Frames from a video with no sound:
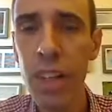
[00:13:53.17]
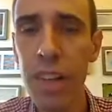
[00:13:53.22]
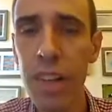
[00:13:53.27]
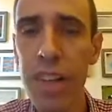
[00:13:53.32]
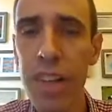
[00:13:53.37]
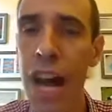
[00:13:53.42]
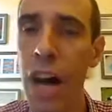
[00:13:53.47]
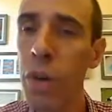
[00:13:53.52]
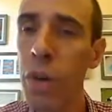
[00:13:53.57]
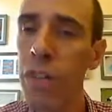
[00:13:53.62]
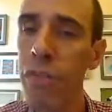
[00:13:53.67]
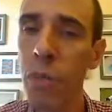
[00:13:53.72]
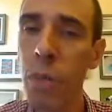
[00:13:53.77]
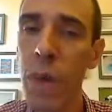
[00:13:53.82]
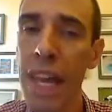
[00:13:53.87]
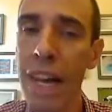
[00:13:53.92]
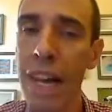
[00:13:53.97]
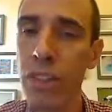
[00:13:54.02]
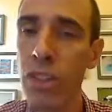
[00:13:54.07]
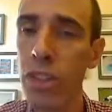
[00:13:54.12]
Now, if
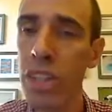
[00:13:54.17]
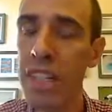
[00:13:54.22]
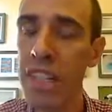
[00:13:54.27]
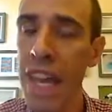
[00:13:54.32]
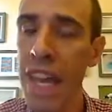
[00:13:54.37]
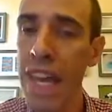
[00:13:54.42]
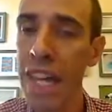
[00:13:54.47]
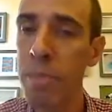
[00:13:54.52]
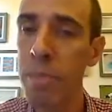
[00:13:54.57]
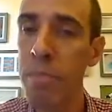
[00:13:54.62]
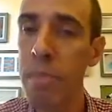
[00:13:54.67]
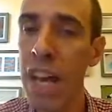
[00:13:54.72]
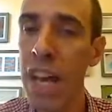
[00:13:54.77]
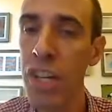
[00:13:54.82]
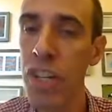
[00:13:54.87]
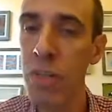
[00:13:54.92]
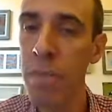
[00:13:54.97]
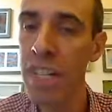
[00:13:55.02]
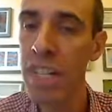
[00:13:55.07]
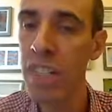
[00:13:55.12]
we actually take
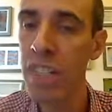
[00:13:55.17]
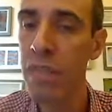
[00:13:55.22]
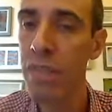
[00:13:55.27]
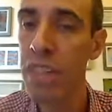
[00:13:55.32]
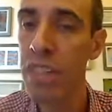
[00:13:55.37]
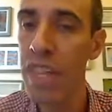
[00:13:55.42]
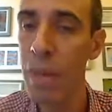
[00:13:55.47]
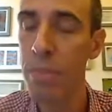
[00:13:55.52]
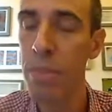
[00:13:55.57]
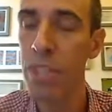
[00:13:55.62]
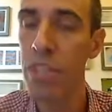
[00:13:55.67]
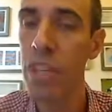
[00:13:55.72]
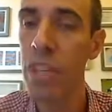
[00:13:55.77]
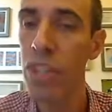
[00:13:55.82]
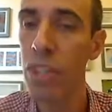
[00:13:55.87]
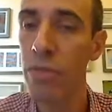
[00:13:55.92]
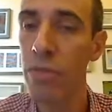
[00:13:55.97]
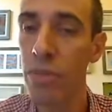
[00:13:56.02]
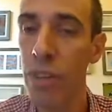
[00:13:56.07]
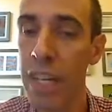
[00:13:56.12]
measurements of the
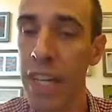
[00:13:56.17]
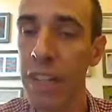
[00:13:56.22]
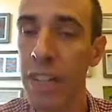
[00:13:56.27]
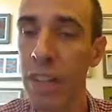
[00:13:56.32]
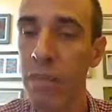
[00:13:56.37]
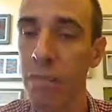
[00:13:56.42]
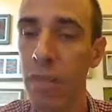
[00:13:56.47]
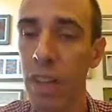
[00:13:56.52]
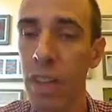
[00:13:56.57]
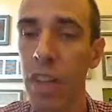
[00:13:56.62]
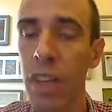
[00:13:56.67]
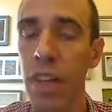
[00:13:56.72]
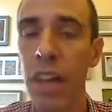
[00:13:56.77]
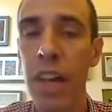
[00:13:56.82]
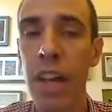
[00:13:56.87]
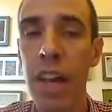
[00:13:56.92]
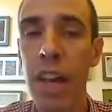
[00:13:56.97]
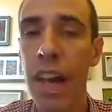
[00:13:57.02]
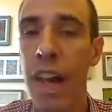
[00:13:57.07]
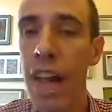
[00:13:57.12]
deposition rate,
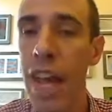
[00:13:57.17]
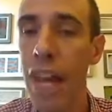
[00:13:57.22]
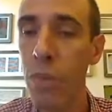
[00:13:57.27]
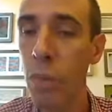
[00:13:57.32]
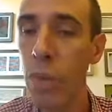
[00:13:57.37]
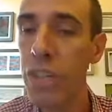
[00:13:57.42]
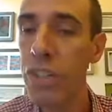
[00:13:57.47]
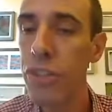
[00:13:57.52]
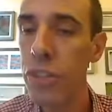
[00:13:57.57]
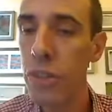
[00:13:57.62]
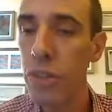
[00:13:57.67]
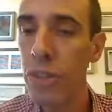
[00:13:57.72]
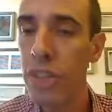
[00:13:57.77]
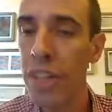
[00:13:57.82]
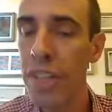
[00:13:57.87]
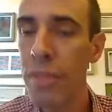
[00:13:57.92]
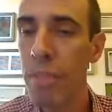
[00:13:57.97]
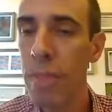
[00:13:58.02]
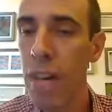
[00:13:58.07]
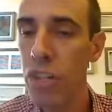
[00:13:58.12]
and we do
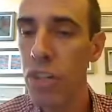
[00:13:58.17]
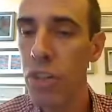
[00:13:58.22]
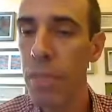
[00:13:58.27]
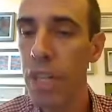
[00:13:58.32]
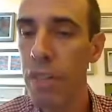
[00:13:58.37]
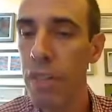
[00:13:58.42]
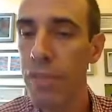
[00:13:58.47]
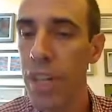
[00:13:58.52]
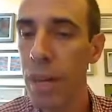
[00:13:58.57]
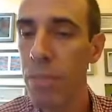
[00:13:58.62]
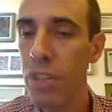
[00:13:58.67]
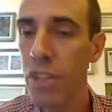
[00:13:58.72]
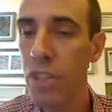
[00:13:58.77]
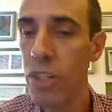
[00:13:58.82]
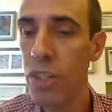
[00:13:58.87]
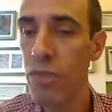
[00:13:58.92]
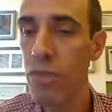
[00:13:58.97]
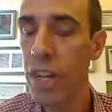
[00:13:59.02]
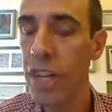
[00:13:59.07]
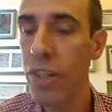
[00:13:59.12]
this measurement of
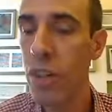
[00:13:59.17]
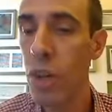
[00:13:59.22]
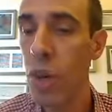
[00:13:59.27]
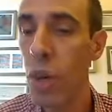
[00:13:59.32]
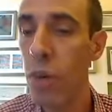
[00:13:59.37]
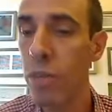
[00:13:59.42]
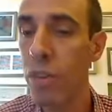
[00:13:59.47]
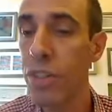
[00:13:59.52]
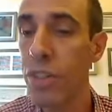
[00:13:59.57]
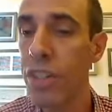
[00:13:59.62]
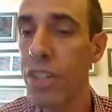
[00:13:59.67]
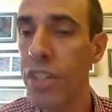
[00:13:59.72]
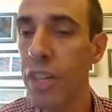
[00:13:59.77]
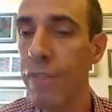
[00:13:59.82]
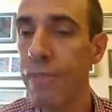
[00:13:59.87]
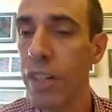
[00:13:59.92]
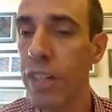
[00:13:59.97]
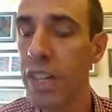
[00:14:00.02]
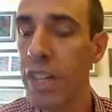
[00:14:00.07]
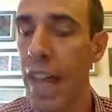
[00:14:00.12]
deposition rate over
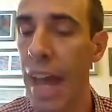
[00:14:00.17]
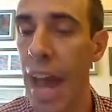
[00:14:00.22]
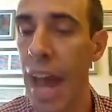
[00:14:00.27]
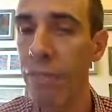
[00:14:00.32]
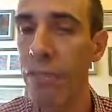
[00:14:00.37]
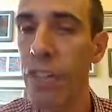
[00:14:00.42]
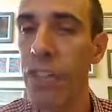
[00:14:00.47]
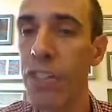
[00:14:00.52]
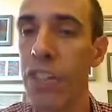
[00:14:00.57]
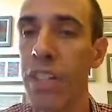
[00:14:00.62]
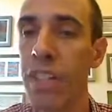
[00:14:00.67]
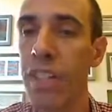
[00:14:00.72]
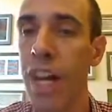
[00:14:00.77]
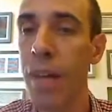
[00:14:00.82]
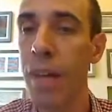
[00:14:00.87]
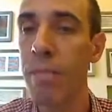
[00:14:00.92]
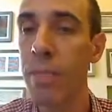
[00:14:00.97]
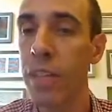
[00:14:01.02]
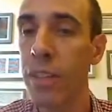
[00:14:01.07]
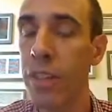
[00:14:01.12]
different averaging
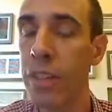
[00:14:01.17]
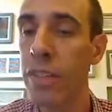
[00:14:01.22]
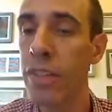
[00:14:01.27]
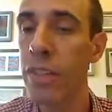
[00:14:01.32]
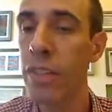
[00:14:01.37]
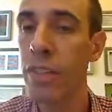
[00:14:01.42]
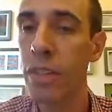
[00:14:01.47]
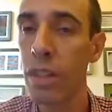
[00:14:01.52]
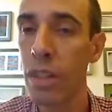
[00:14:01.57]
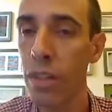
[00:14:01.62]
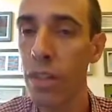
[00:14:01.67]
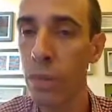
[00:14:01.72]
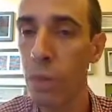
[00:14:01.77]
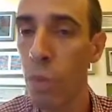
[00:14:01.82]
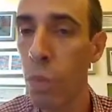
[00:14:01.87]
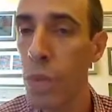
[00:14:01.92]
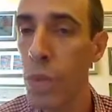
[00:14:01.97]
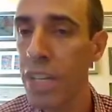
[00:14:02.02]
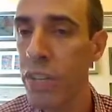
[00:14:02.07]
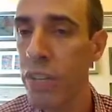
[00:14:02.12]
time periods,
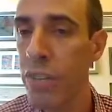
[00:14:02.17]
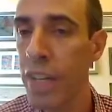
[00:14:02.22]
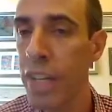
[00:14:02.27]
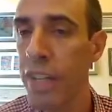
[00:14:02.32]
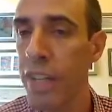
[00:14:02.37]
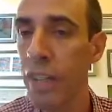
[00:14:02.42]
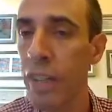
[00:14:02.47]
we create an